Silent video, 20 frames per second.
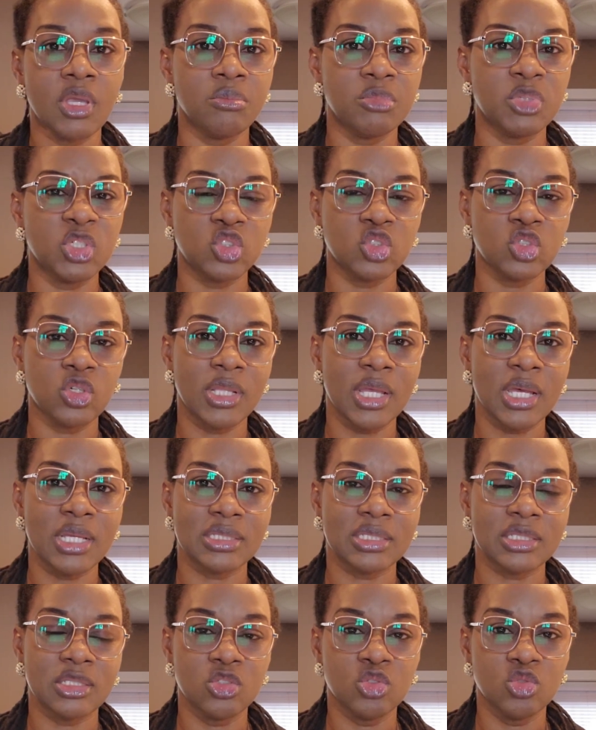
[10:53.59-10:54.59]
be sure
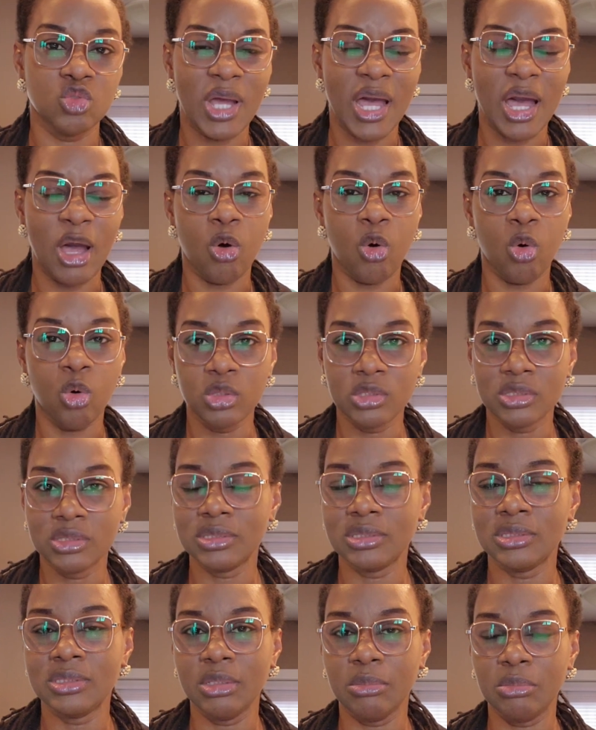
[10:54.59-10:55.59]
that you can hold
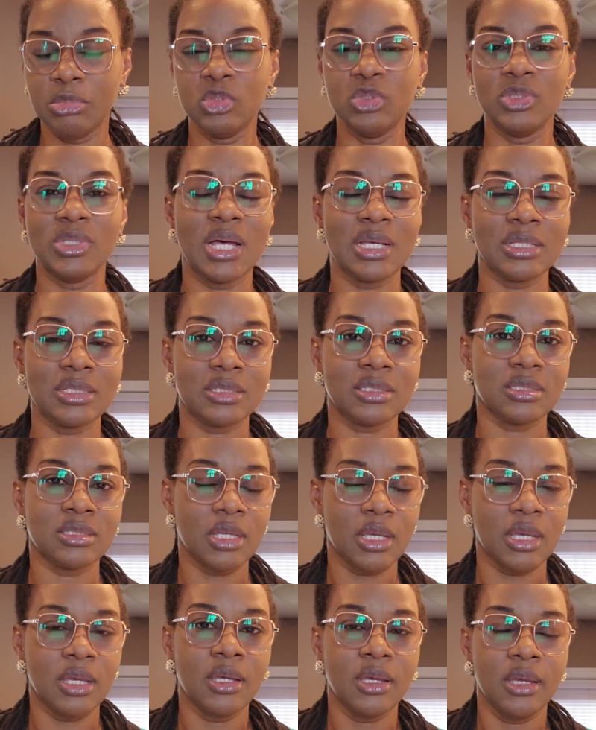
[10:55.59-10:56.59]
the builders
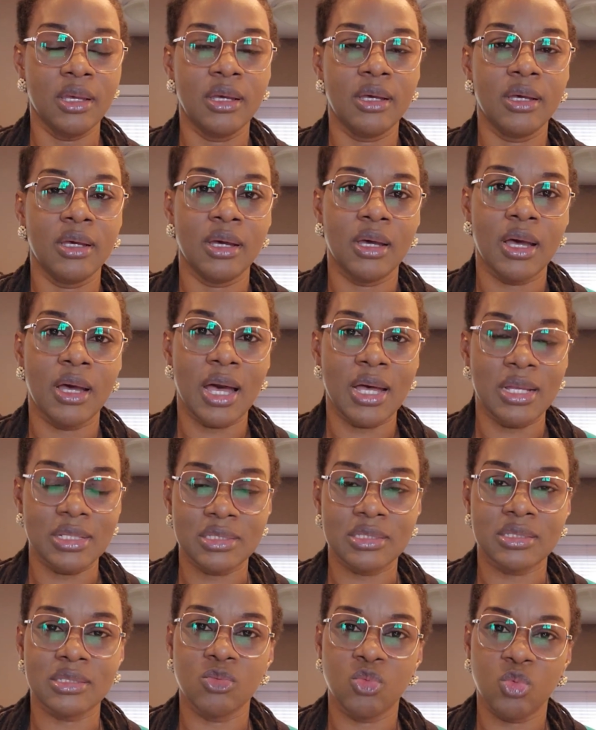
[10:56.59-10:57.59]
at
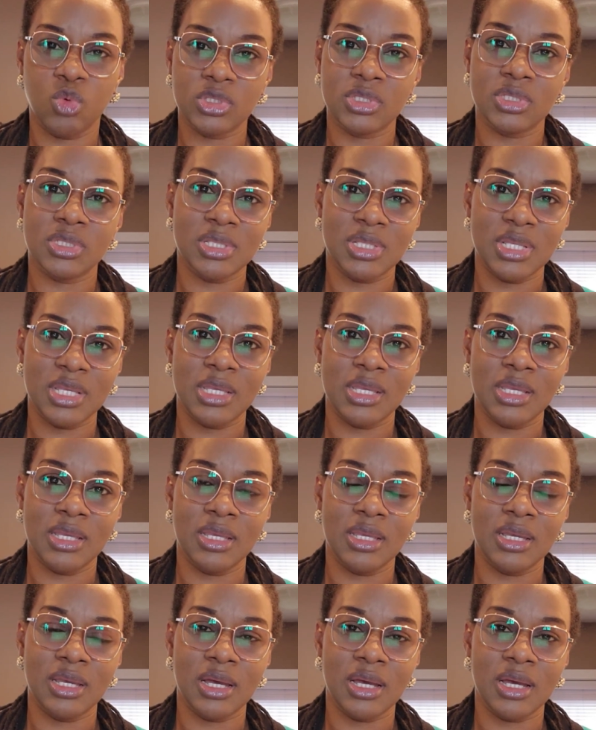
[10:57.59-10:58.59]
what
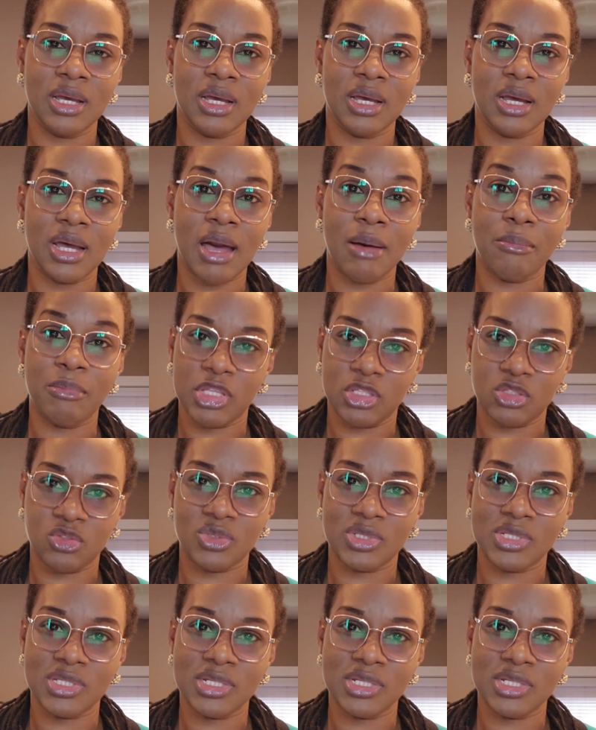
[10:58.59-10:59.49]
they are meant to